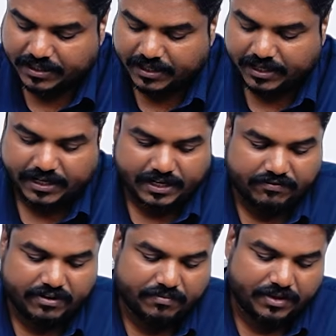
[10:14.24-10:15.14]
DNA
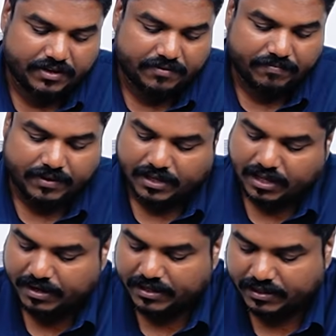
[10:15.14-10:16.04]
from here.
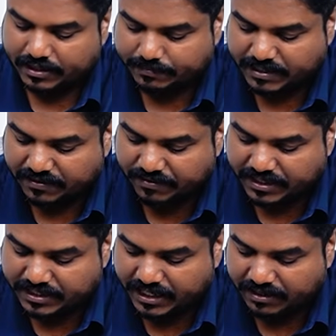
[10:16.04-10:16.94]
I mean,
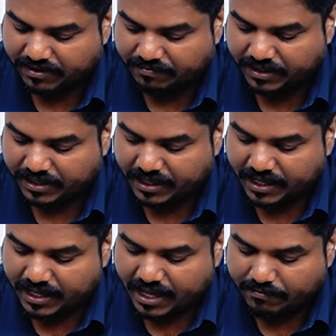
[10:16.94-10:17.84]
specific gene from here.
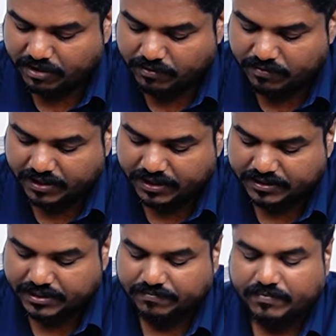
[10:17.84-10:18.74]
I am removing this
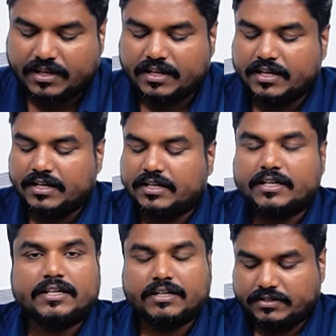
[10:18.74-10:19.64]
gene.
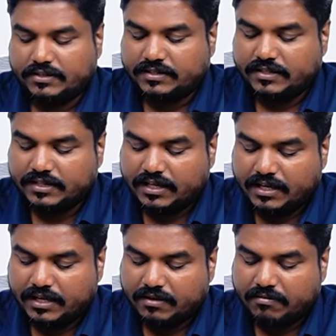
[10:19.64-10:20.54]
So this is
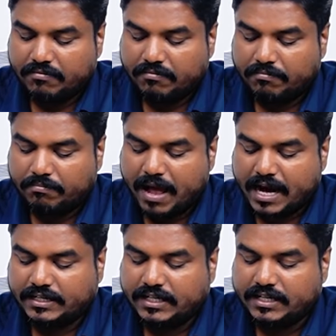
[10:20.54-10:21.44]
a
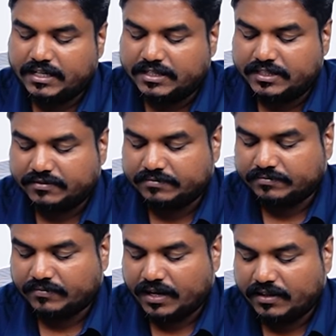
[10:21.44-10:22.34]
bacterial gene.
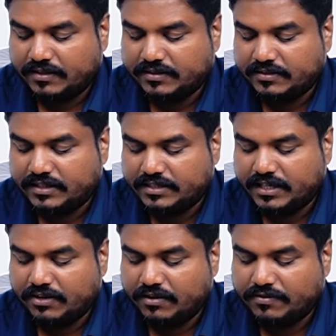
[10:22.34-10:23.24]
This is the
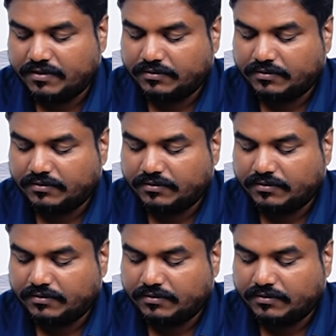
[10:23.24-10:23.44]
gene of